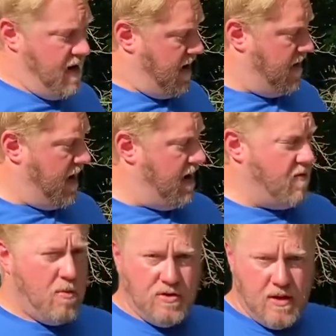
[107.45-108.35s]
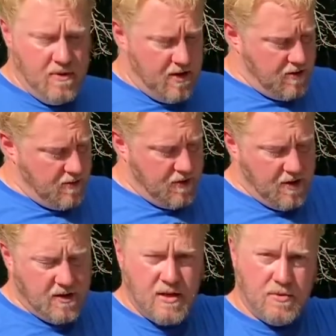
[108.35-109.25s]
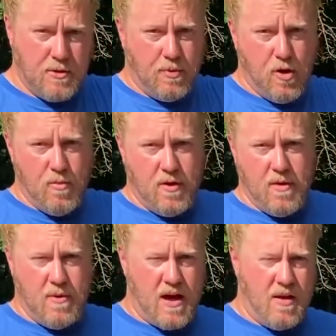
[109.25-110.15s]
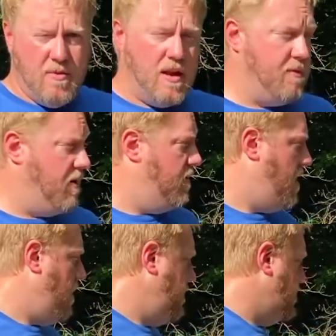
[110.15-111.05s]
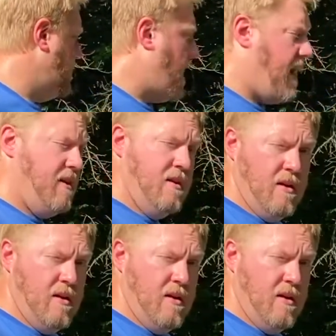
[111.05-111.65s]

And then I have a multimeter with a temperature probe on the bottom that I'm gonna run up inside